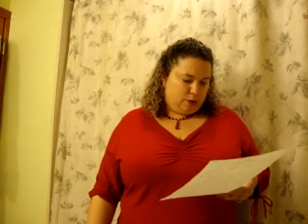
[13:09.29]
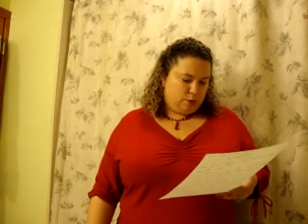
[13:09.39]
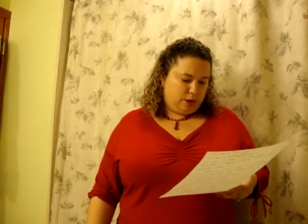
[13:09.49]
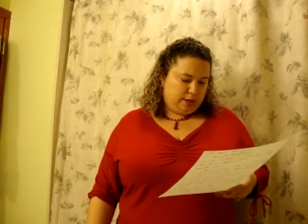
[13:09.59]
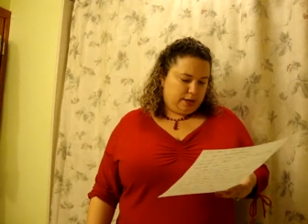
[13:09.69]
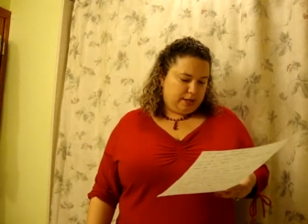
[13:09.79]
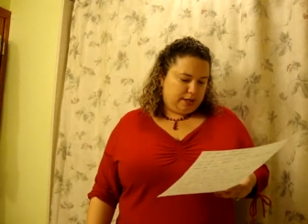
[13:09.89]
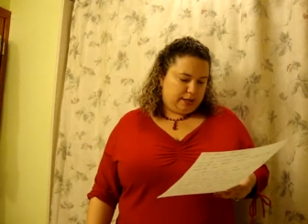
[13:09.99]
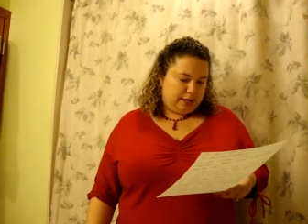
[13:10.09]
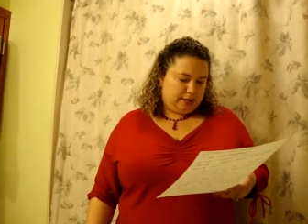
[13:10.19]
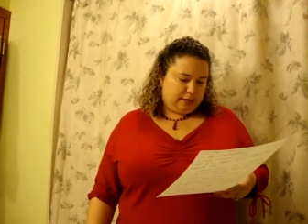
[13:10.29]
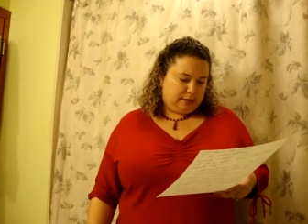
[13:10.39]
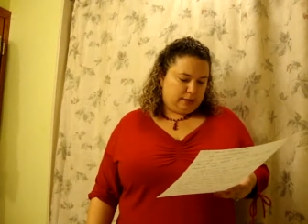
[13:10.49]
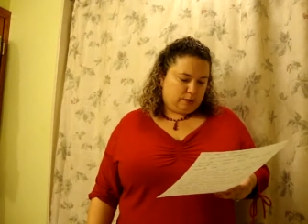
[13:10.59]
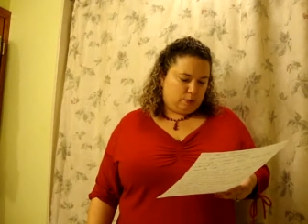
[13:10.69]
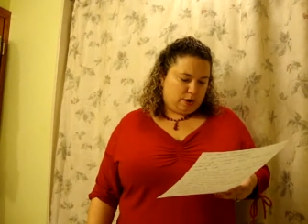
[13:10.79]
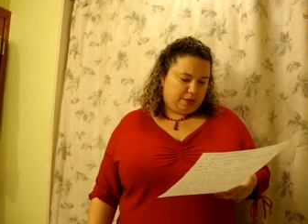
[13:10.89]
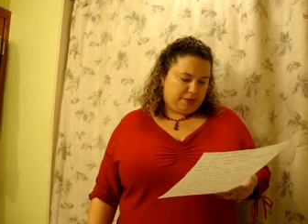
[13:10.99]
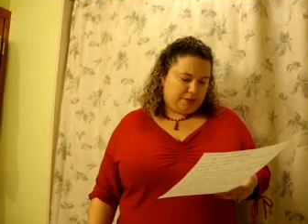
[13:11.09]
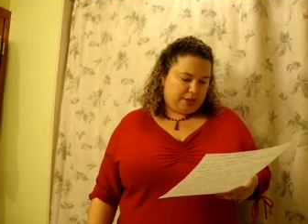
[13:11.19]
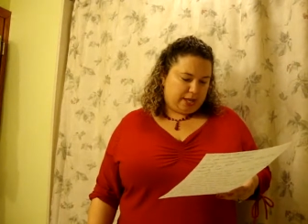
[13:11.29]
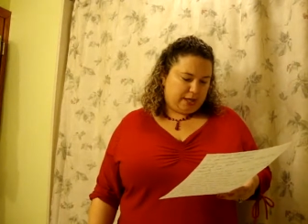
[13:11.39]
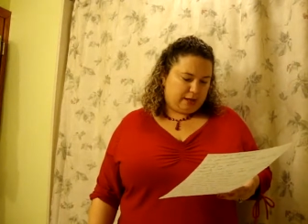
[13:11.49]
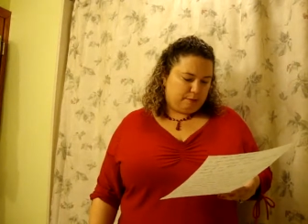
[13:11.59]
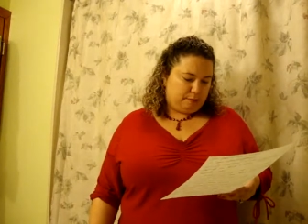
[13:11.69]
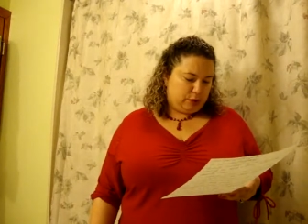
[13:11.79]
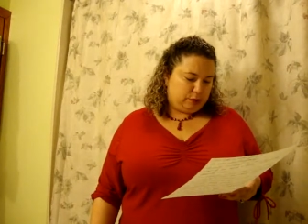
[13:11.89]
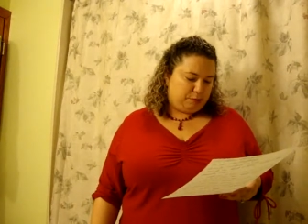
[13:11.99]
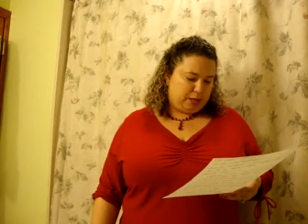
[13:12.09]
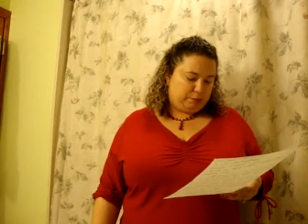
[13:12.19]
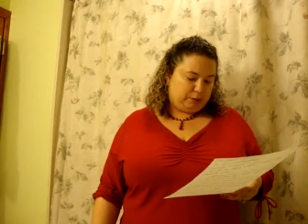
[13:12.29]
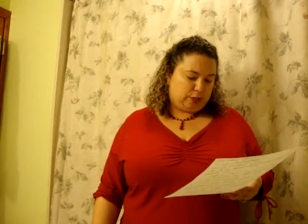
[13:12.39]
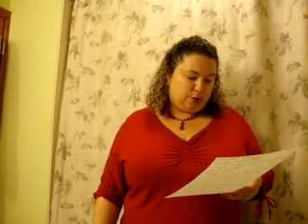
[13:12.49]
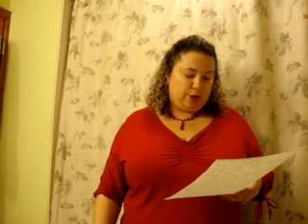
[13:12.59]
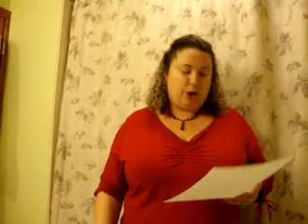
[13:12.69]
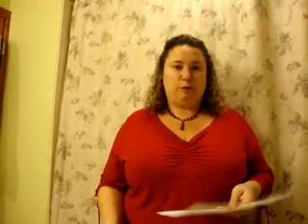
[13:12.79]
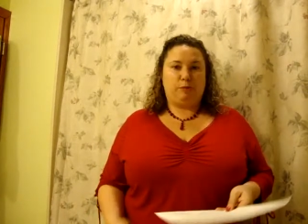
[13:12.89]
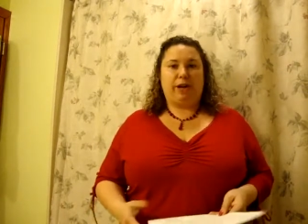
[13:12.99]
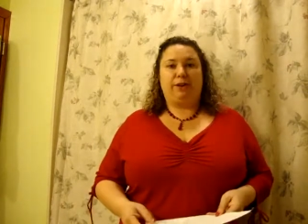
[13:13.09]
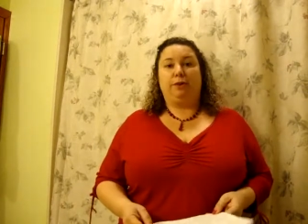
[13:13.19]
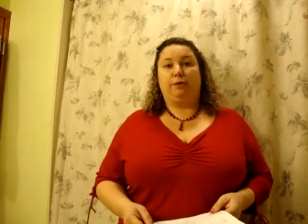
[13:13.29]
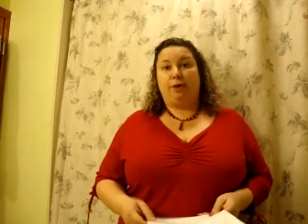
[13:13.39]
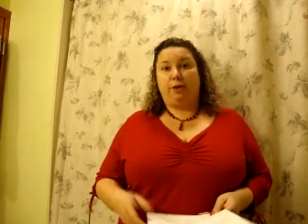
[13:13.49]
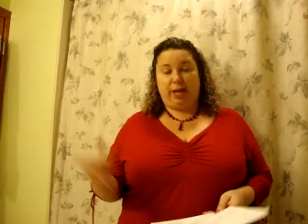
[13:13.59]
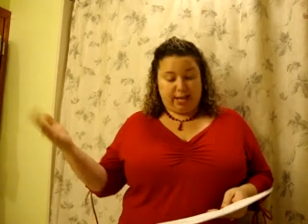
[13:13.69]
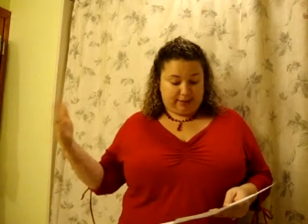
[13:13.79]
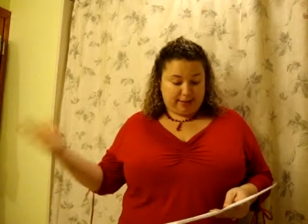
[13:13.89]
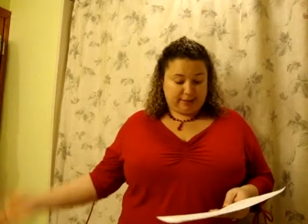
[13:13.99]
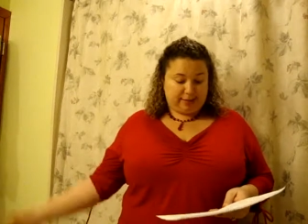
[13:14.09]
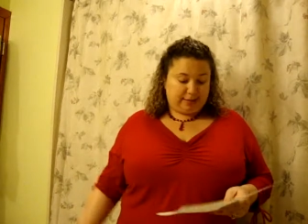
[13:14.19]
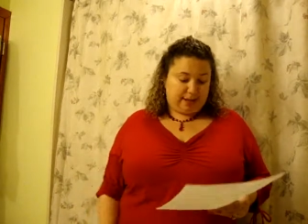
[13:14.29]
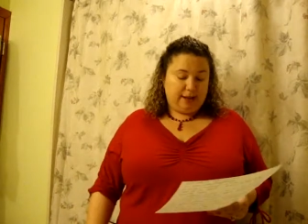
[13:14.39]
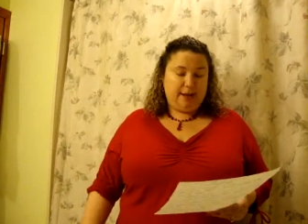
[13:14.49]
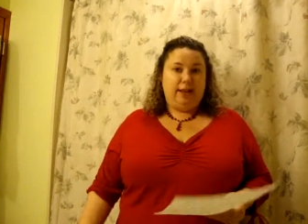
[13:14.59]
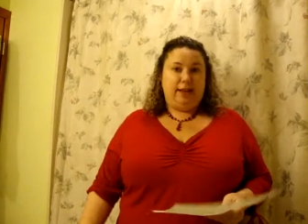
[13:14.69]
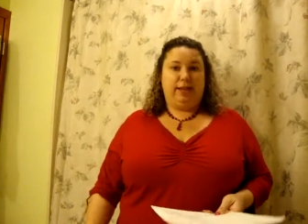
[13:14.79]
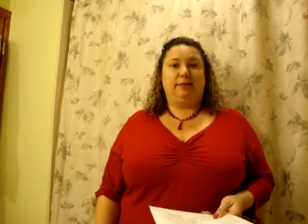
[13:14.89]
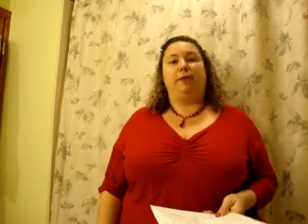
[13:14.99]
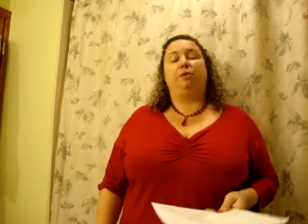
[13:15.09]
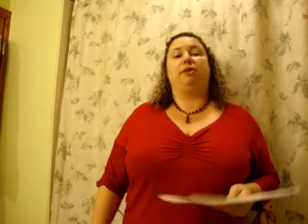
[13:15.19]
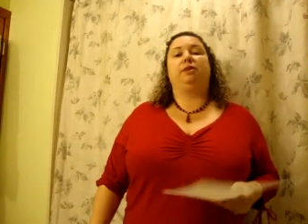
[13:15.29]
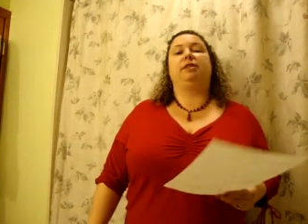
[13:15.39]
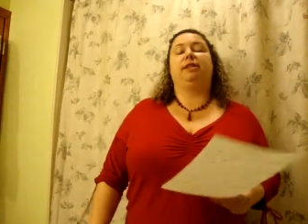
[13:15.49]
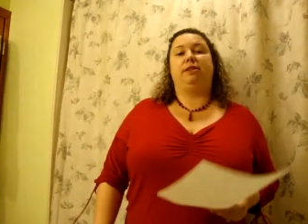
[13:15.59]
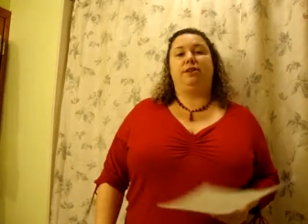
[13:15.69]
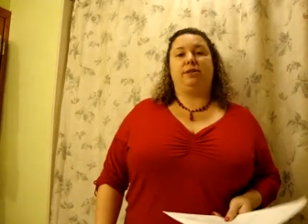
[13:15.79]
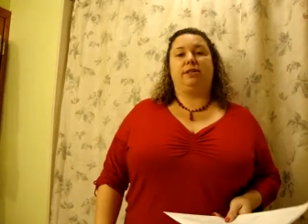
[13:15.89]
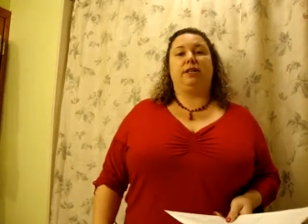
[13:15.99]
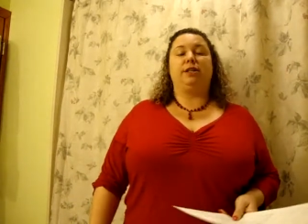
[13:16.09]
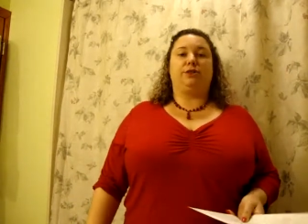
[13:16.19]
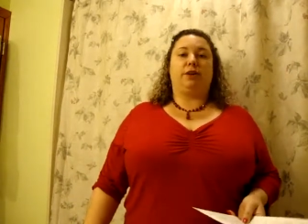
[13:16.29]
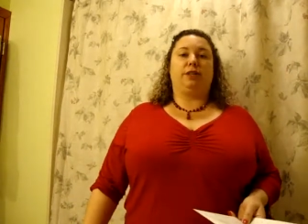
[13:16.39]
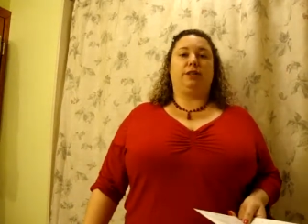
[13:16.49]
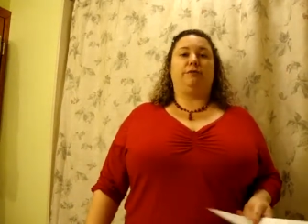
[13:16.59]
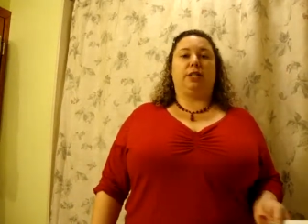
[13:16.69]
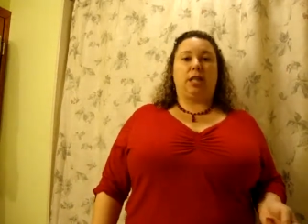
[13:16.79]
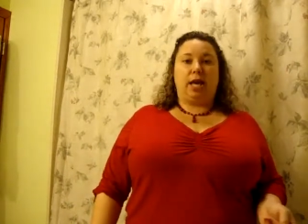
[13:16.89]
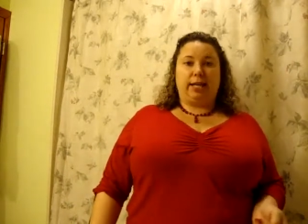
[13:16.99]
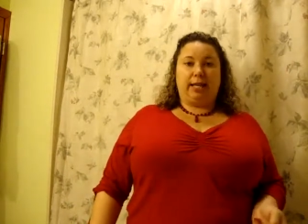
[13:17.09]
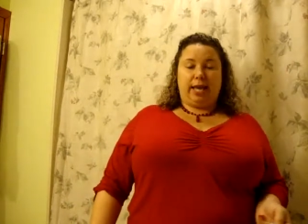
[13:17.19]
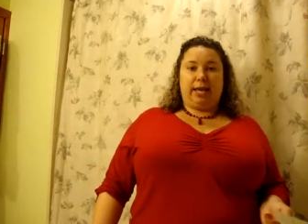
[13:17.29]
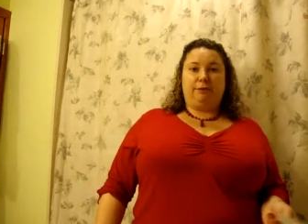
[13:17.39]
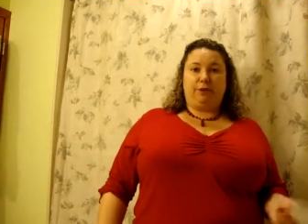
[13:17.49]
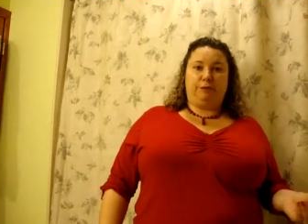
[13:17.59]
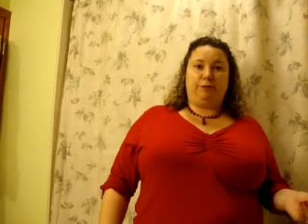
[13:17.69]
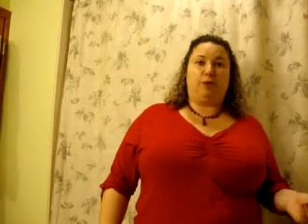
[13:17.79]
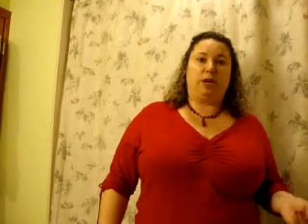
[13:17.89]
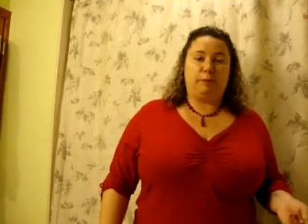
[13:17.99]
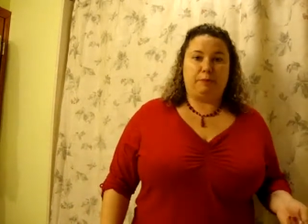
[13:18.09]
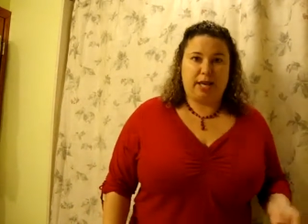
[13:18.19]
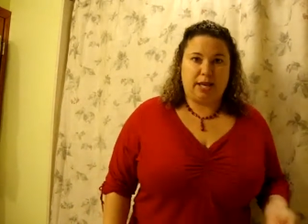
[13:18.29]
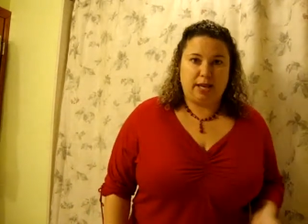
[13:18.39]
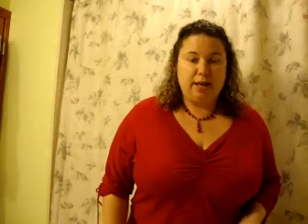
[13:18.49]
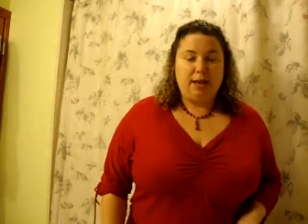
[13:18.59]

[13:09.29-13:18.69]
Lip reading: What is one thing most people don't know about you? Okay, that's it. I worked 6 years in construction for the line gang, for the phone company.